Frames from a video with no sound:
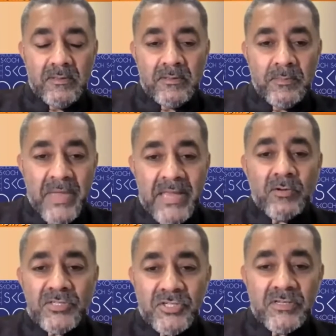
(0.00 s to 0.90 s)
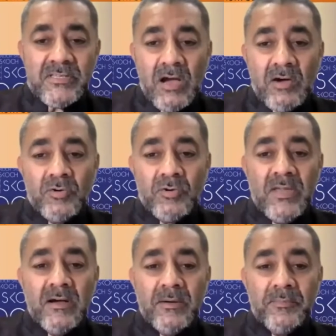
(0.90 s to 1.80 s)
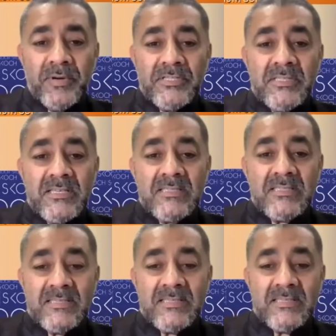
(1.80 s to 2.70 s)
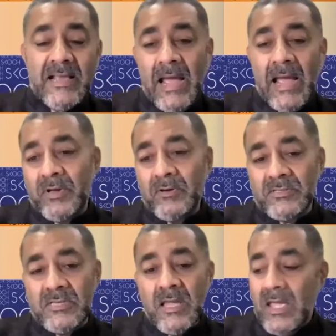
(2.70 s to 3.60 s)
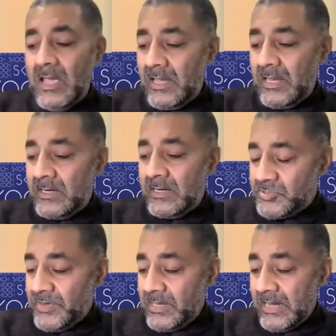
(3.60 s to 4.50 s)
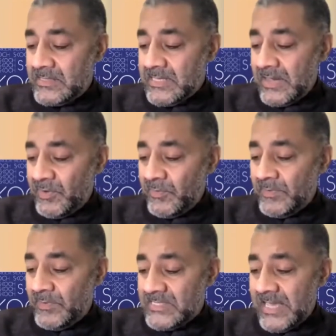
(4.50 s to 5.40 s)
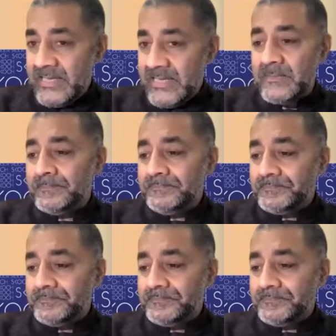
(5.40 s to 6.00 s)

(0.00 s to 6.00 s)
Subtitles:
main question is, how do we bridge this skill gap? Because industry, as everyone says,